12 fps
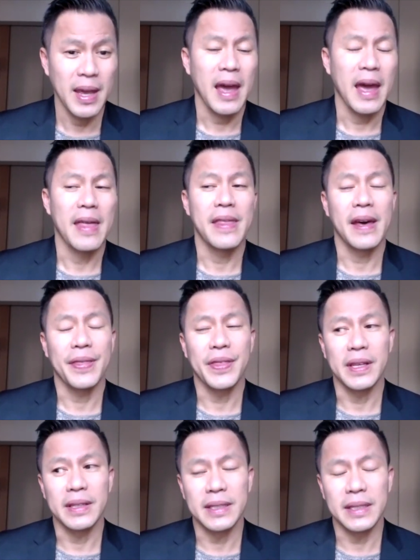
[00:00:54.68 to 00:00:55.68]
And that
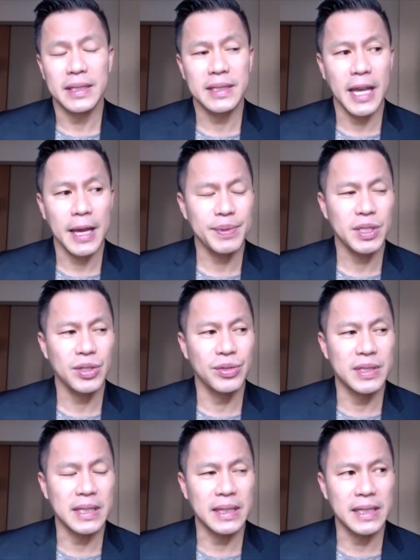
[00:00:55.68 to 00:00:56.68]
the steps to
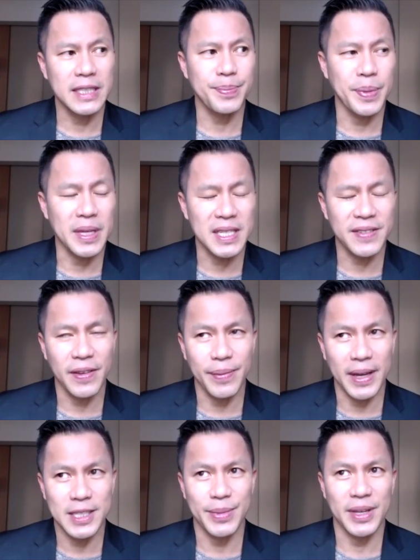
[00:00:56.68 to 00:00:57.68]
delist BSV by
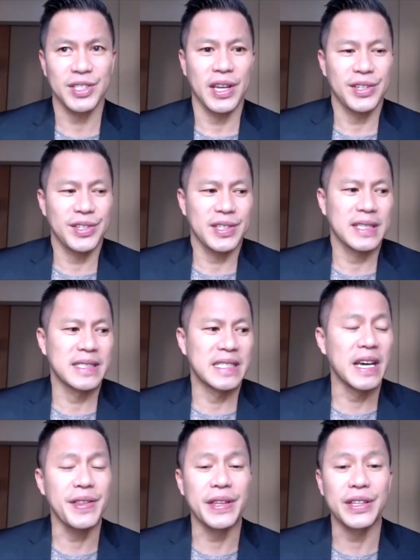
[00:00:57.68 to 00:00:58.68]
some exchanges has
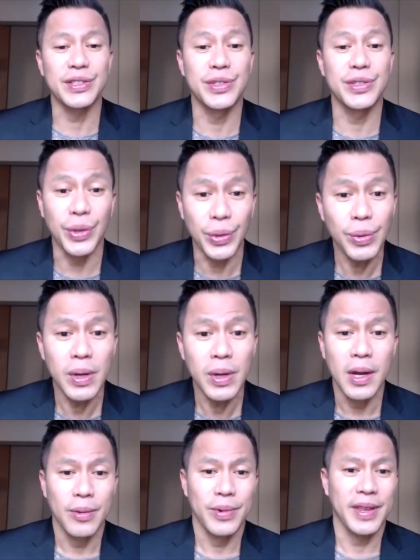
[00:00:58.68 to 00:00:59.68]
nothing to do
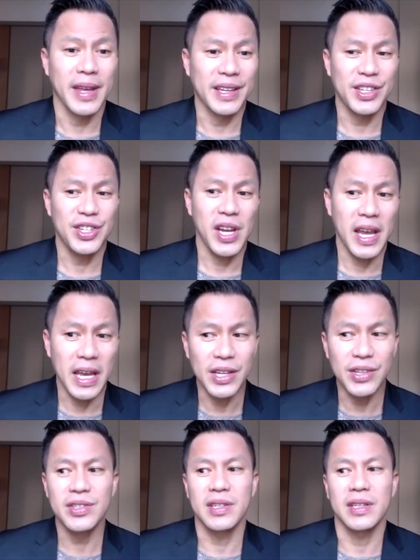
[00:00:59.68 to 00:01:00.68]
with any
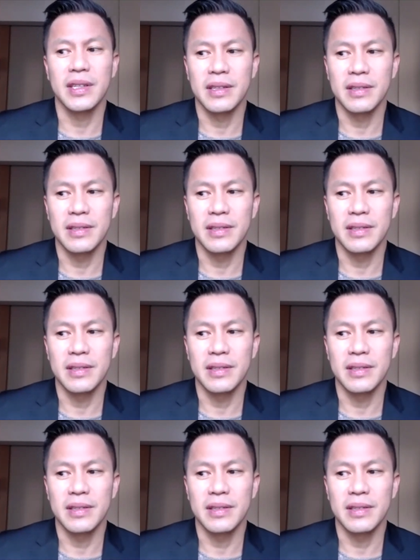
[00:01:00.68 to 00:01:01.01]
change in